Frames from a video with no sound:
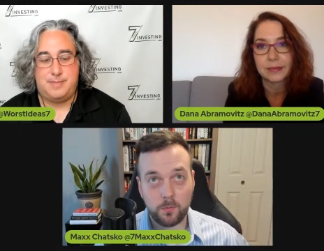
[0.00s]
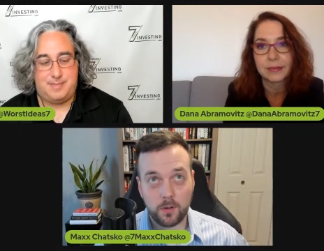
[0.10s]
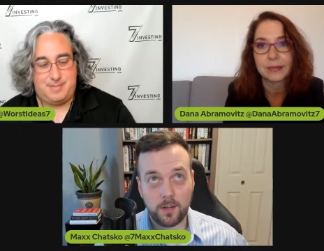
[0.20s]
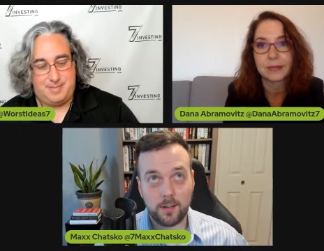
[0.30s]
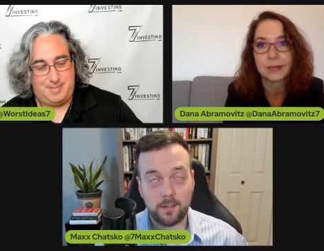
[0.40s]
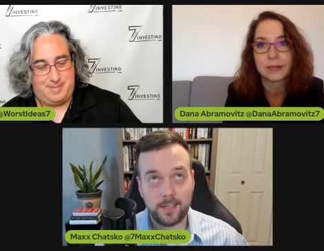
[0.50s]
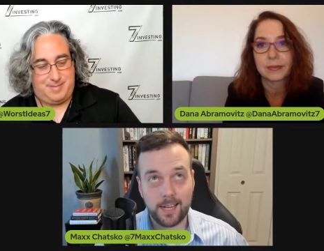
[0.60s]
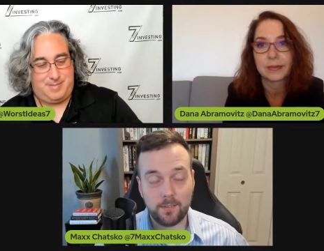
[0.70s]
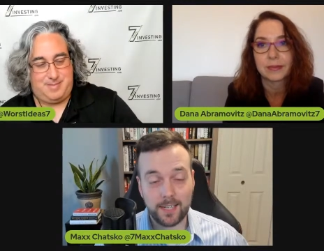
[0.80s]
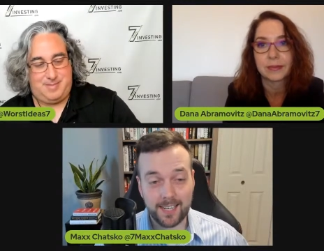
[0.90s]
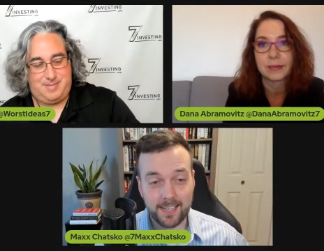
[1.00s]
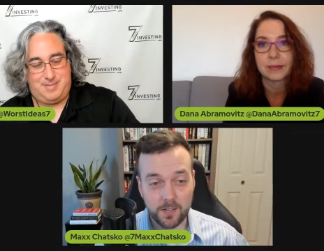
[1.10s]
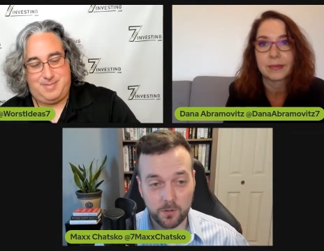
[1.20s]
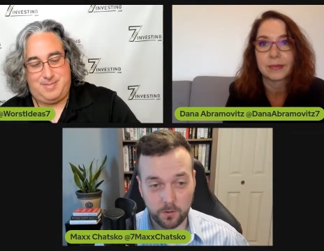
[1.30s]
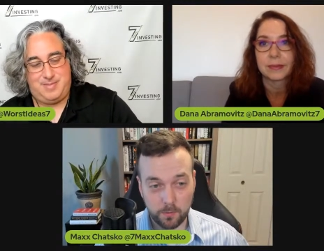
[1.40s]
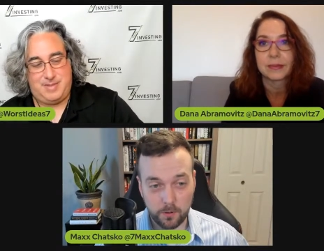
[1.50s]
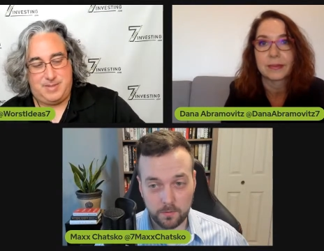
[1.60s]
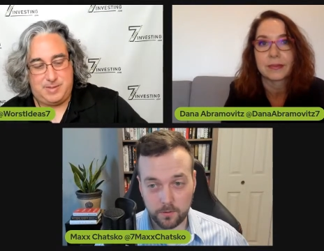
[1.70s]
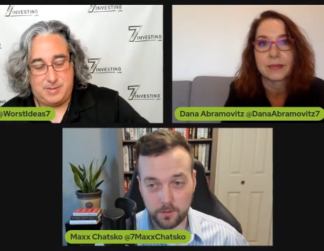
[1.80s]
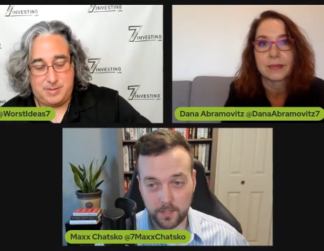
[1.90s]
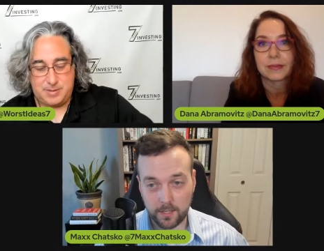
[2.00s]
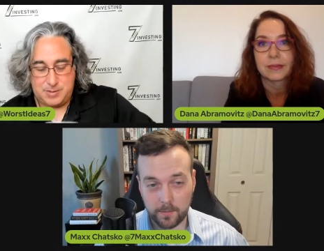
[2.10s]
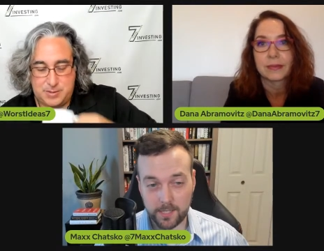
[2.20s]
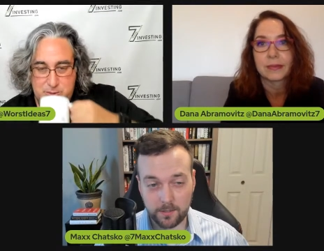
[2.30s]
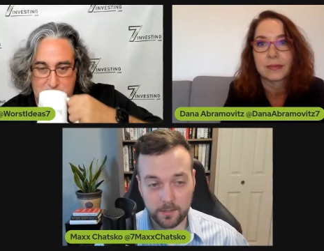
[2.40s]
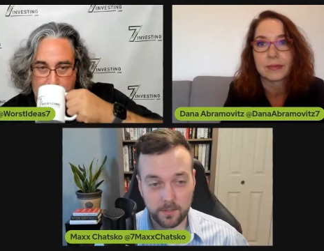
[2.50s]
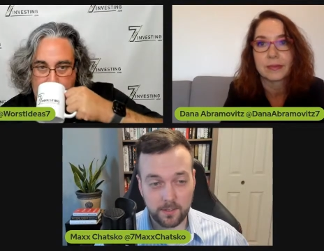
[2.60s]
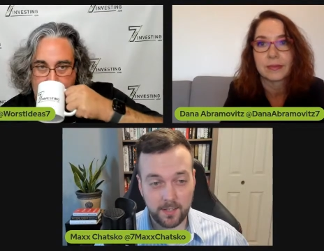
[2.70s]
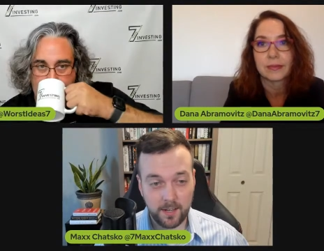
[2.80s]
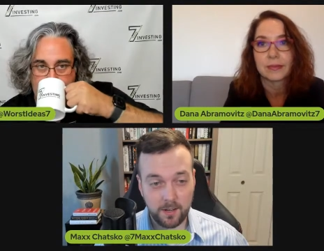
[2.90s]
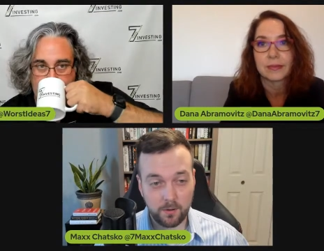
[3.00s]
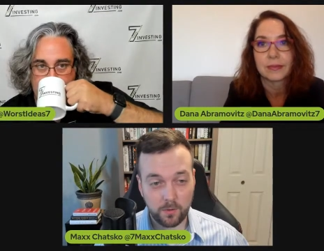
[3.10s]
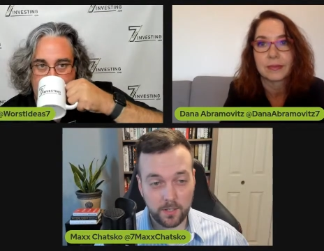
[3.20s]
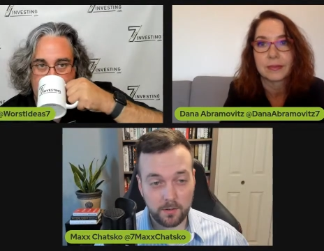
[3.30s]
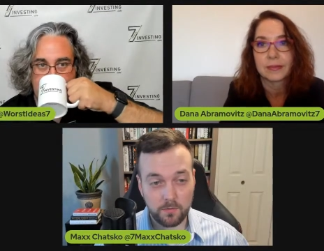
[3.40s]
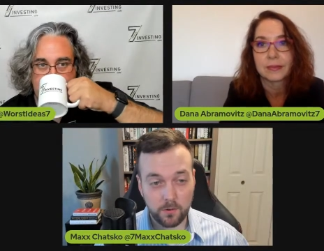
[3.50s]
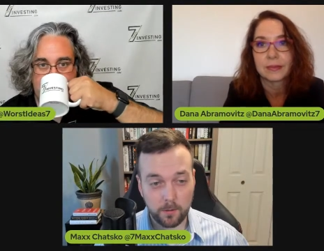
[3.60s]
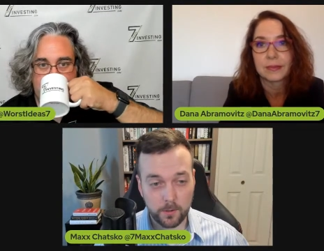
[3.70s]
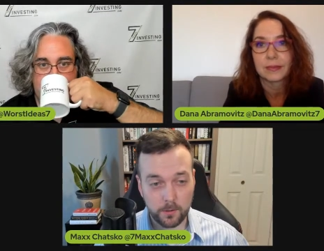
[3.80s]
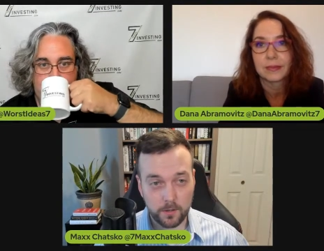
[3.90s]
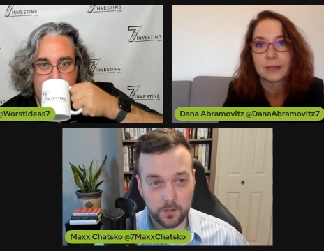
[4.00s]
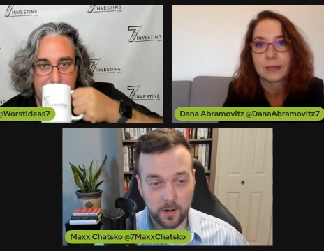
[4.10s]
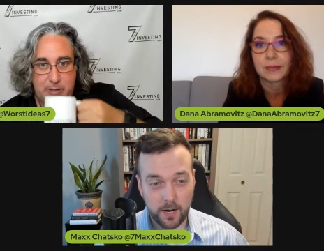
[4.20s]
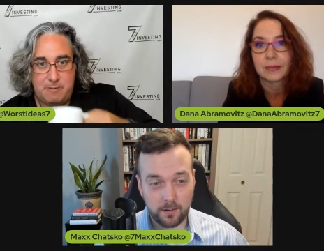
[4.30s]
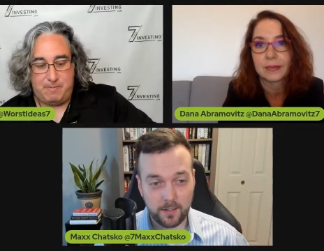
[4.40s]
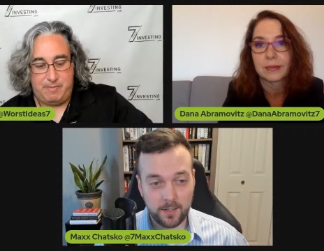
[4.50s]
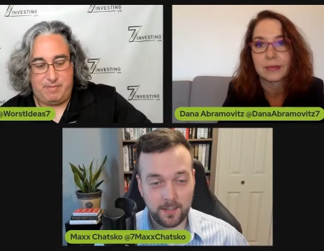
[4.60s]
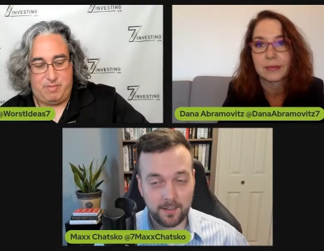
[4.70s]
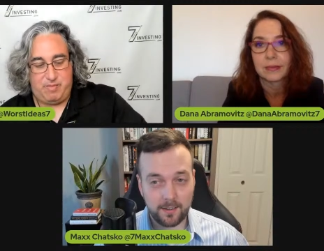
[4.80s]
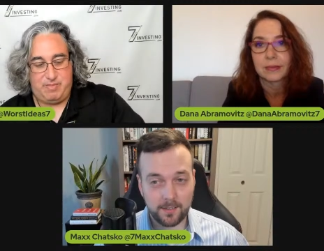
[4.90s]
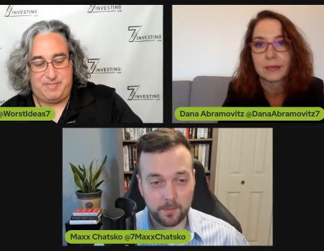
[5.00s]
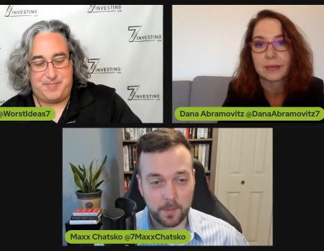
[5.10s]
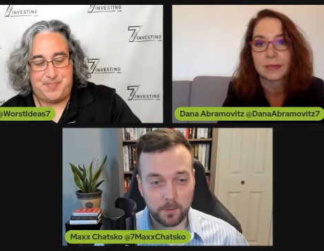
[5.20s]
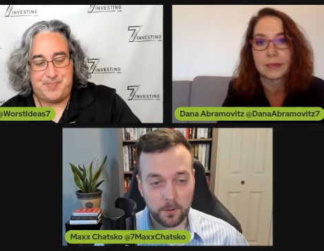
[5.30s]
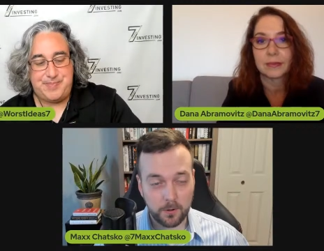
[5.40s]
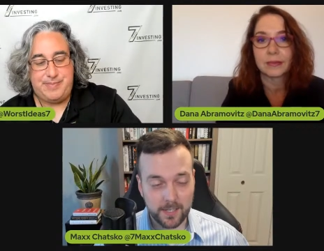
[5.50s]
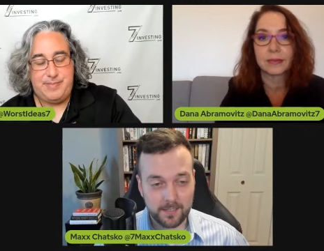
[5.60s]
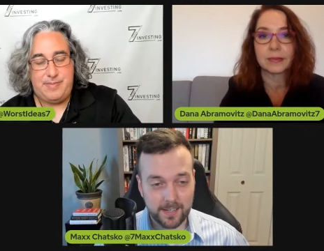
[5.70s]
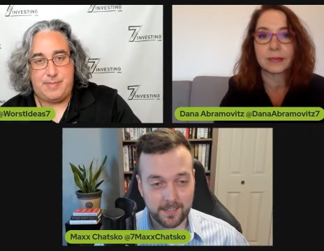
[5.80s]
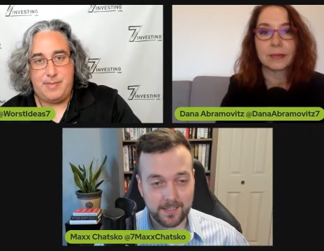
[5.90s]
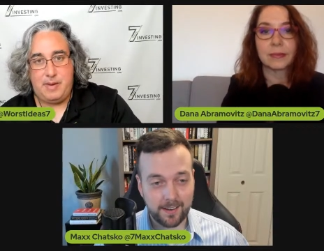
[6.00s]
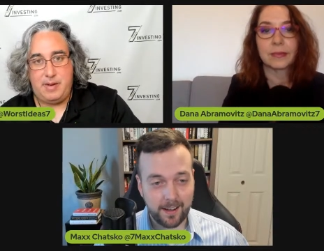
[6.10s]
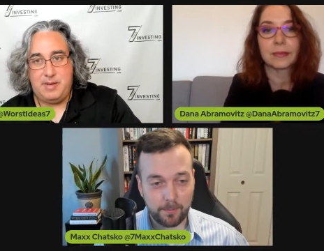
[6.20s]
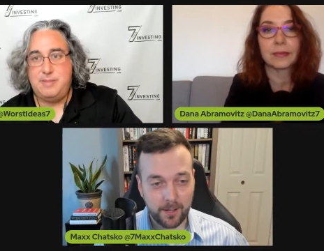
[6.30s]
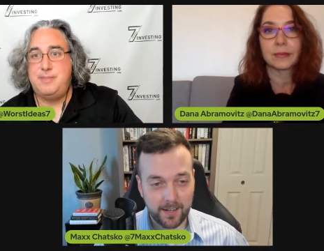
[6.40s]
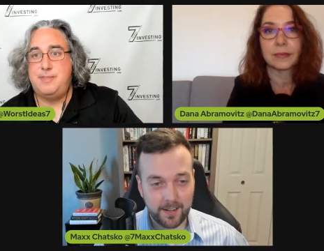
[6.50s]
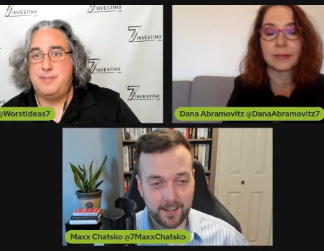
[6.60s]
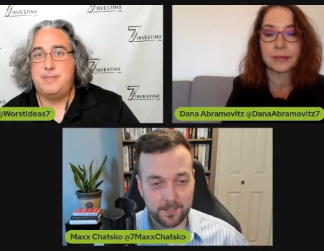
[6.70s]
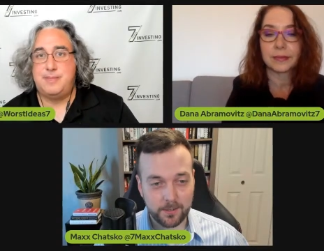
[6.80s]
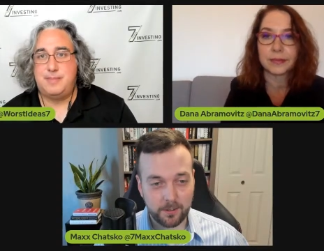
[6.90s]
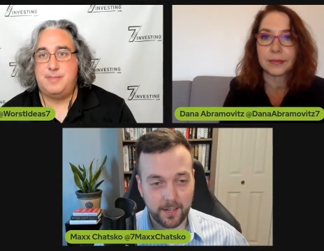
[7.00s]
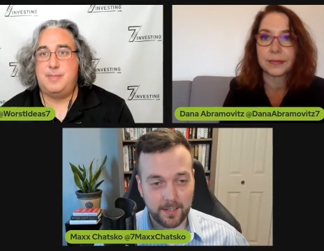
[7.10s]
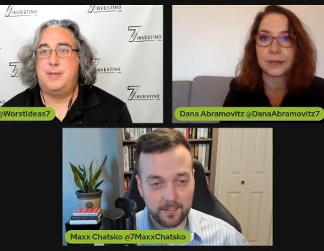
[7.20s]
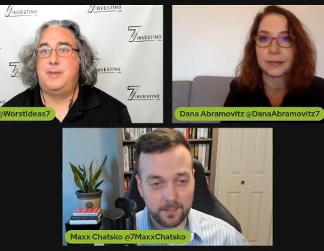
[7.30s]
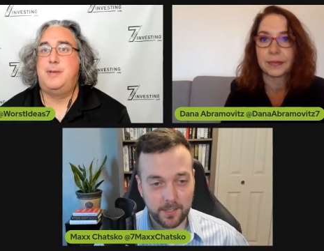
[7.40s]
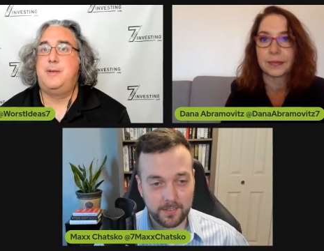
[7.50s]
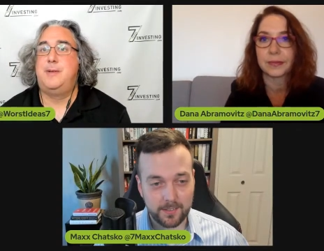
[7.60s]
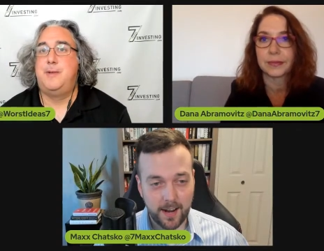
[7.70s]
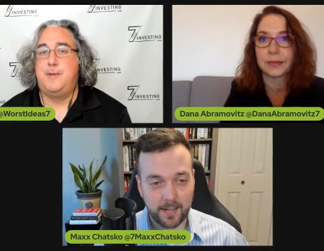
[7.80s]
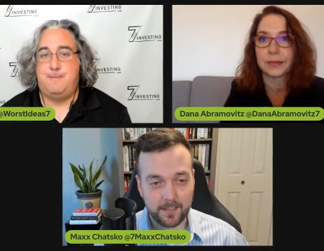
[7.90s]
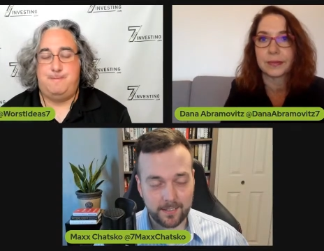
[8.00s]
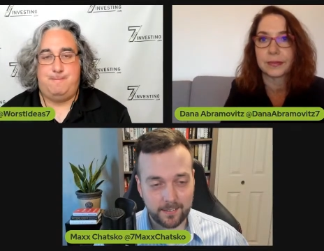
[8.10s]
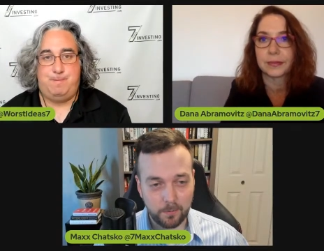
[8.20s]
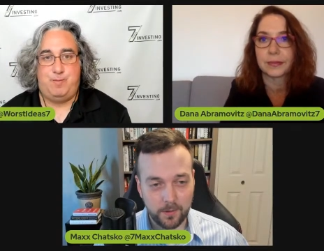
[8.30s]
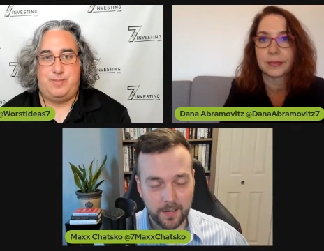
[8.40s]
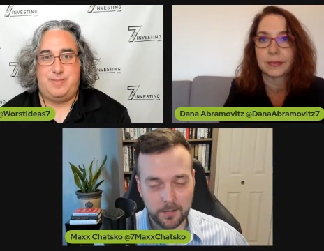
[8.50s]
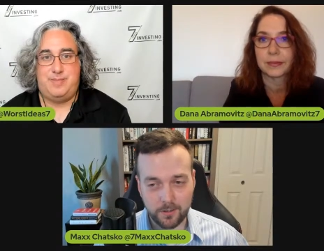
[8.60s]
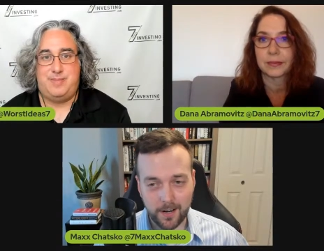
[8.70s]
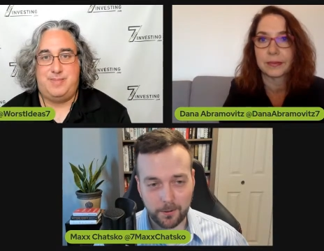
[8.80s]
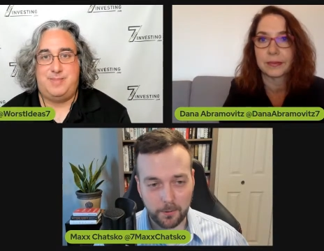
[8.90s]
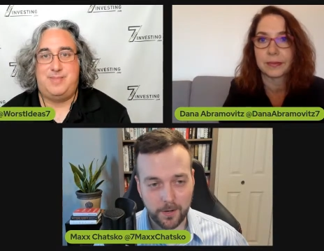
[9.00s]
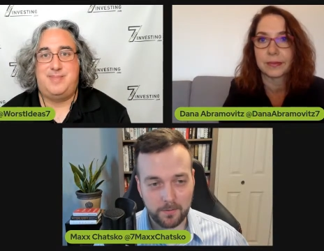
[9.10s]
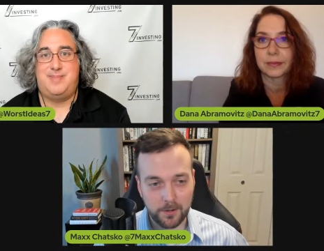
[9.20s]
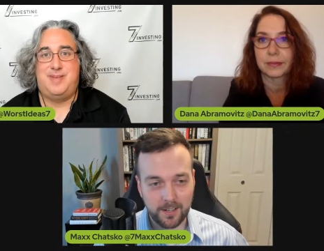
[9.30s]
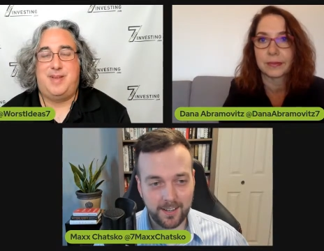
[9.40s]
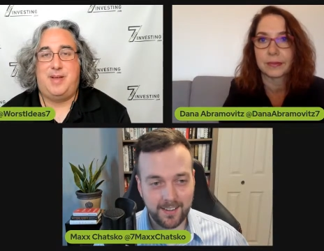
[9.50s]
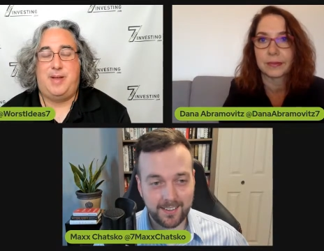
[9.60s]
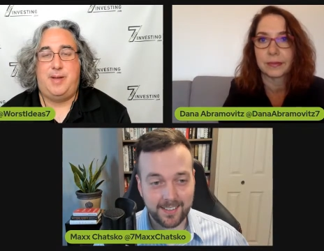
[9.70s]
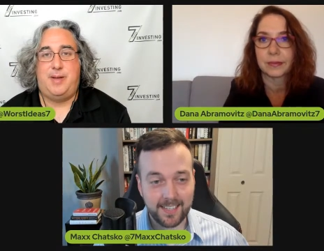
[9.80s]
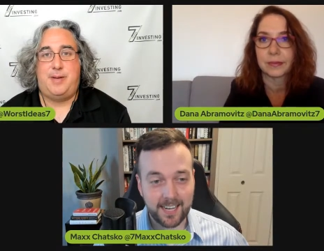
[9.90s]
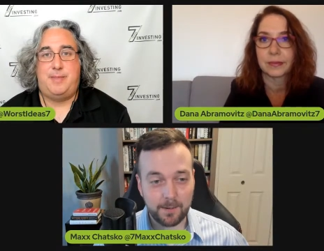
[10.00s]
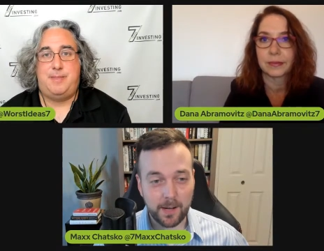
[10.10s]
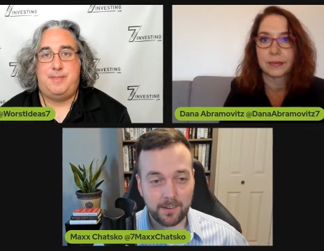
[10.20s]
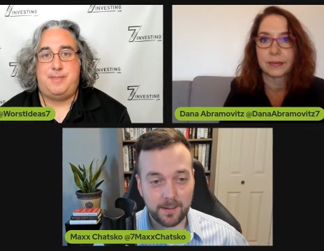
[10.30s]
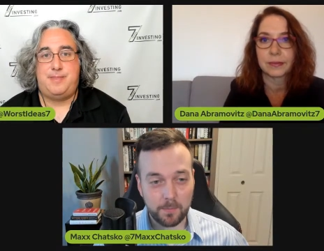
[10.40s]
Speaker 1: uh, gave it a conditional approval, so the company still has to run a confirmatory trial. Some people criticize the timeline; it has until like 2090 to run that trial or whatever. Then they came out